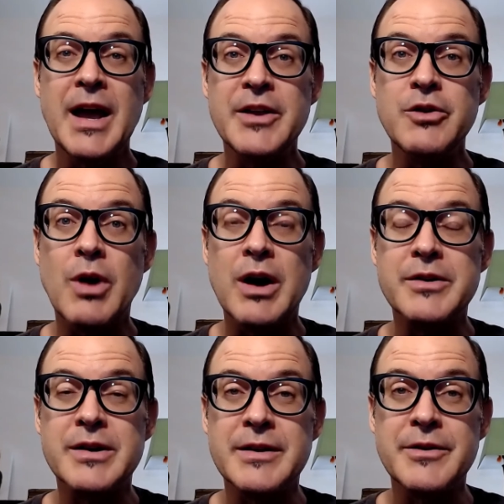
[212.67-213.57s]
and you
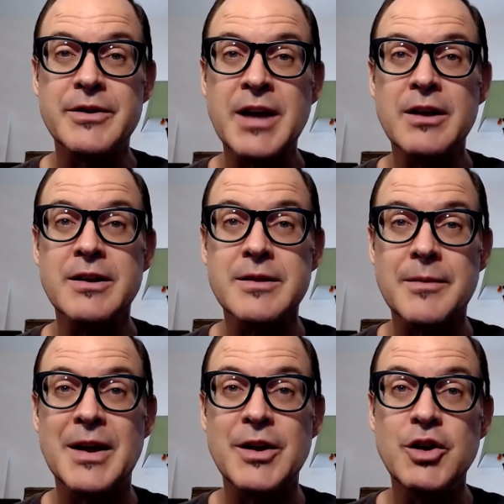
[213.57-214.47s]
un- and you're telling
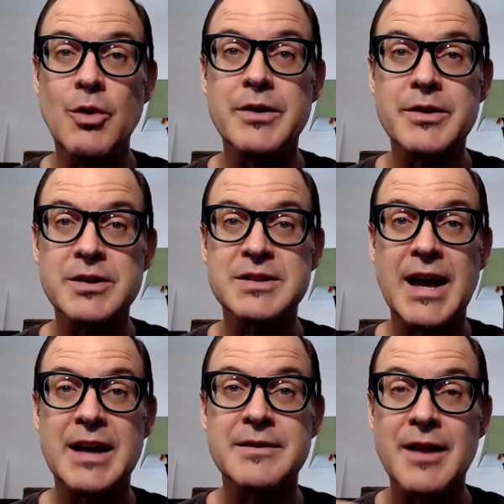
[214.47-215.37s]
them that you
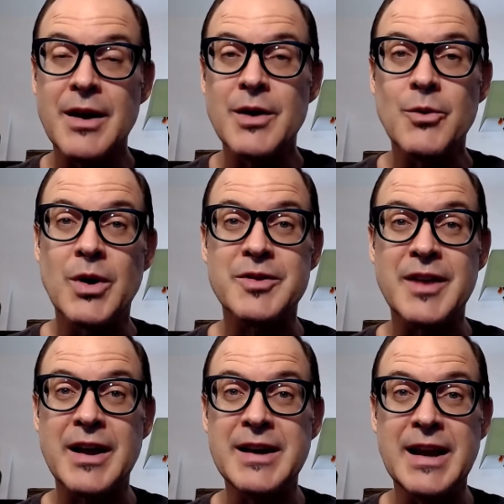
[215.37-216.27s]
understand what
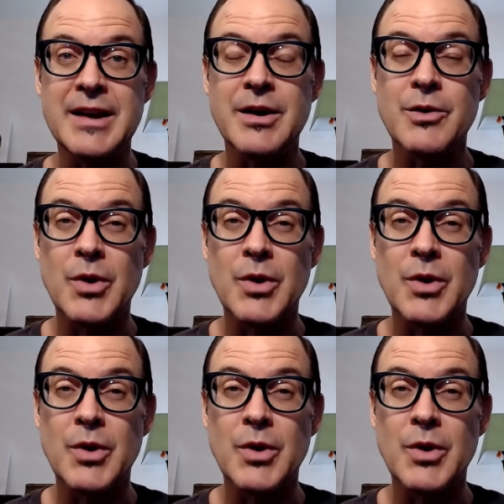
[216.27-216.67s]
they need,